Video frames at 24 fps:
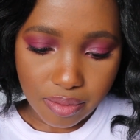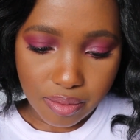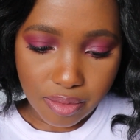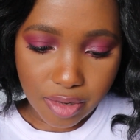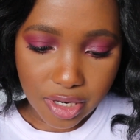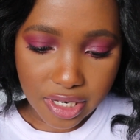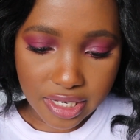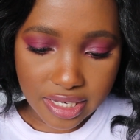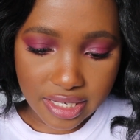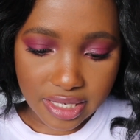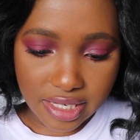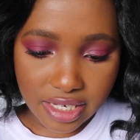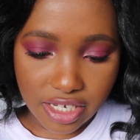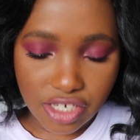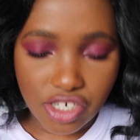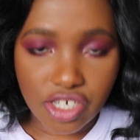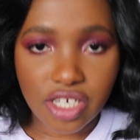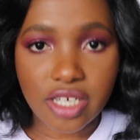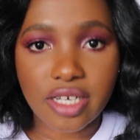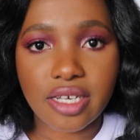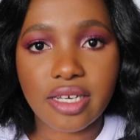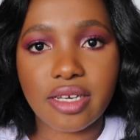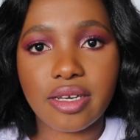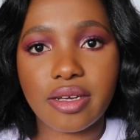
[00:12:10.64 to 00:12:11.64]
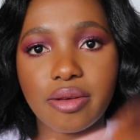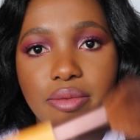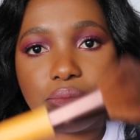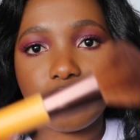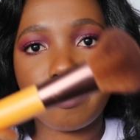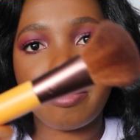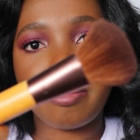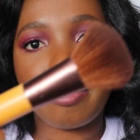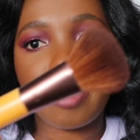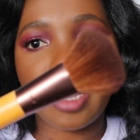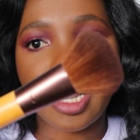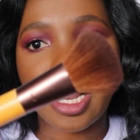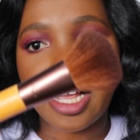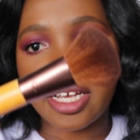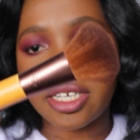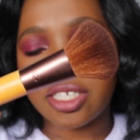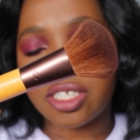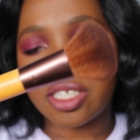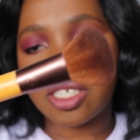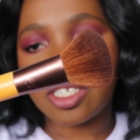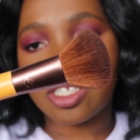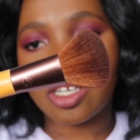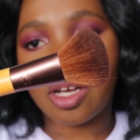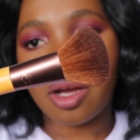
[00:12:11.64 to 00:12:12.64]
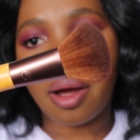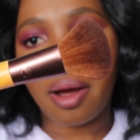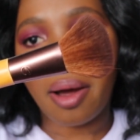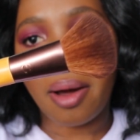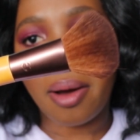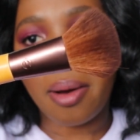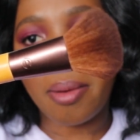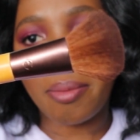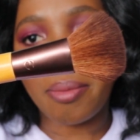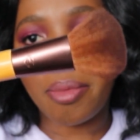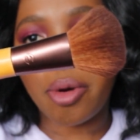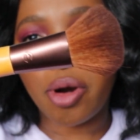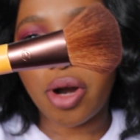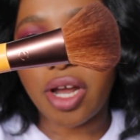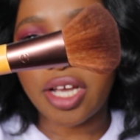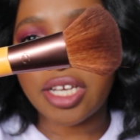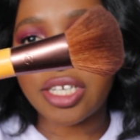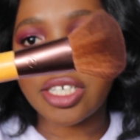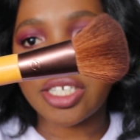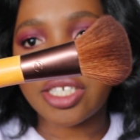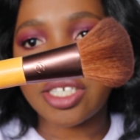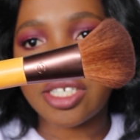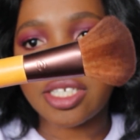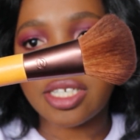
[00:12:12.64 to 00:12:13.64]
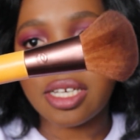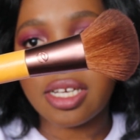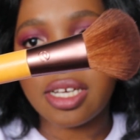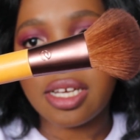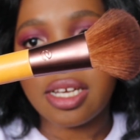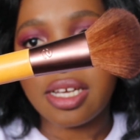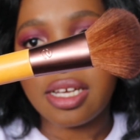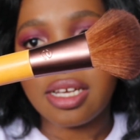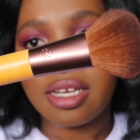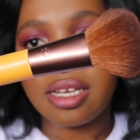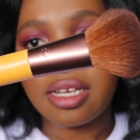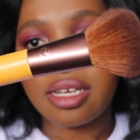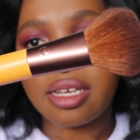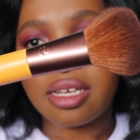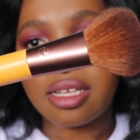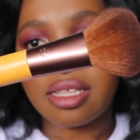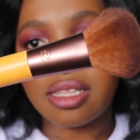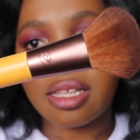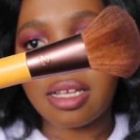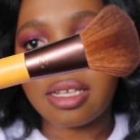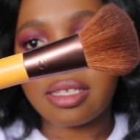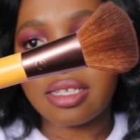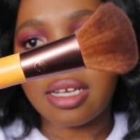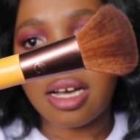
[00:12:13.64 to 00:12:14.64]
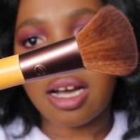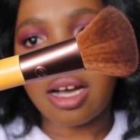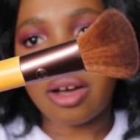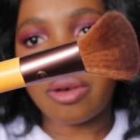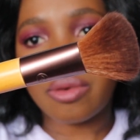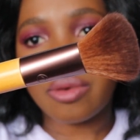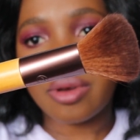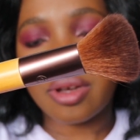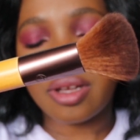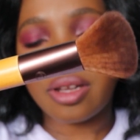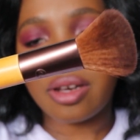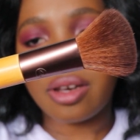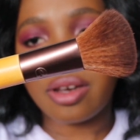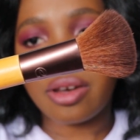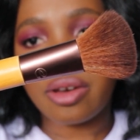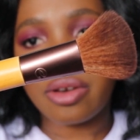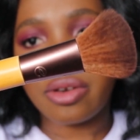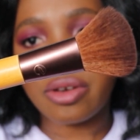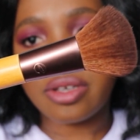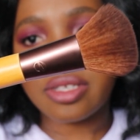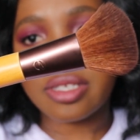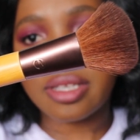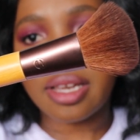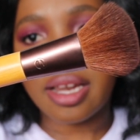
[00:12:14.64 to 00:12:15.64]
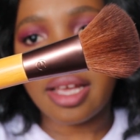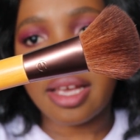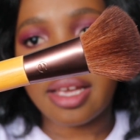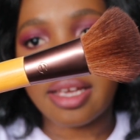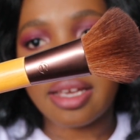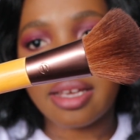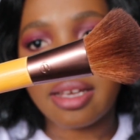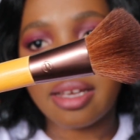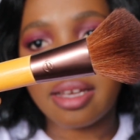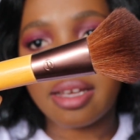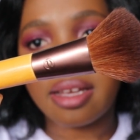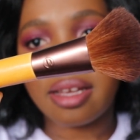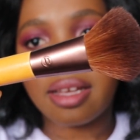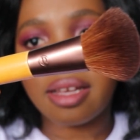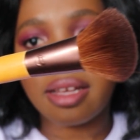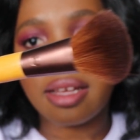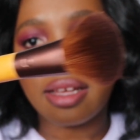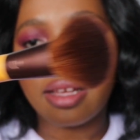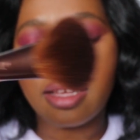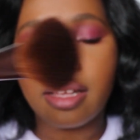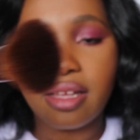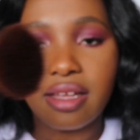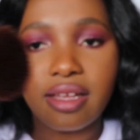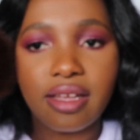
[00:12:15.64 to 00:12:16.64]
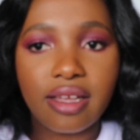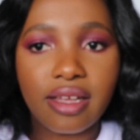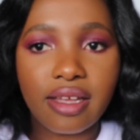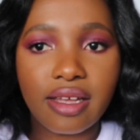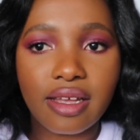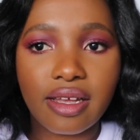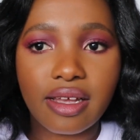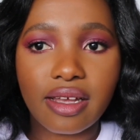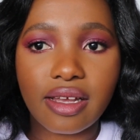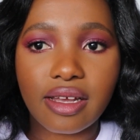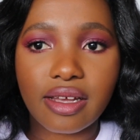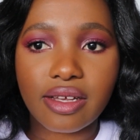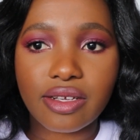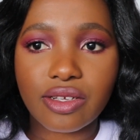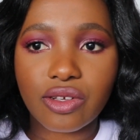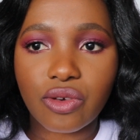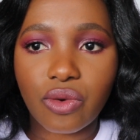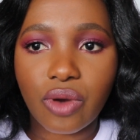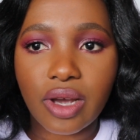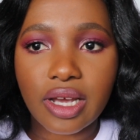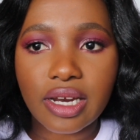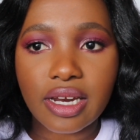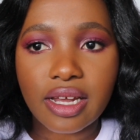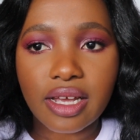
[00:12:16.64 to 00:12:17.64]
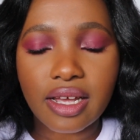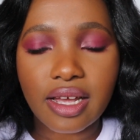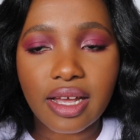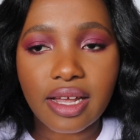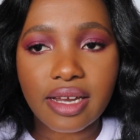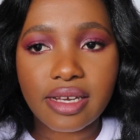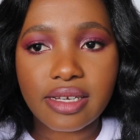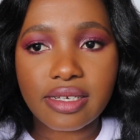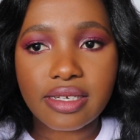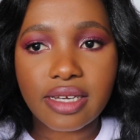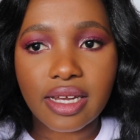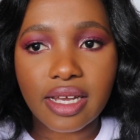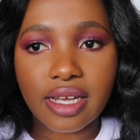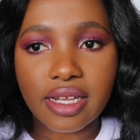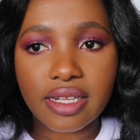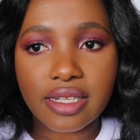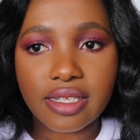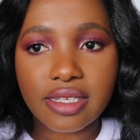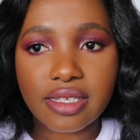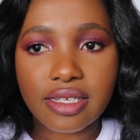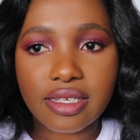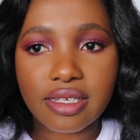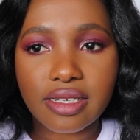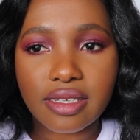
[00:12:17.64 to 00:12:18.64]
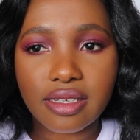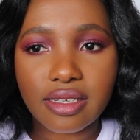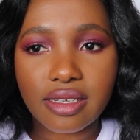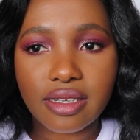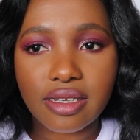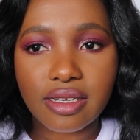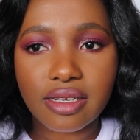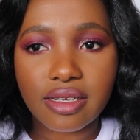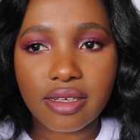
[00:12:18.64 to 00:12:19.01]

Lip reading: Precision Blush Brush. And that's how it looks like. It's quite a dense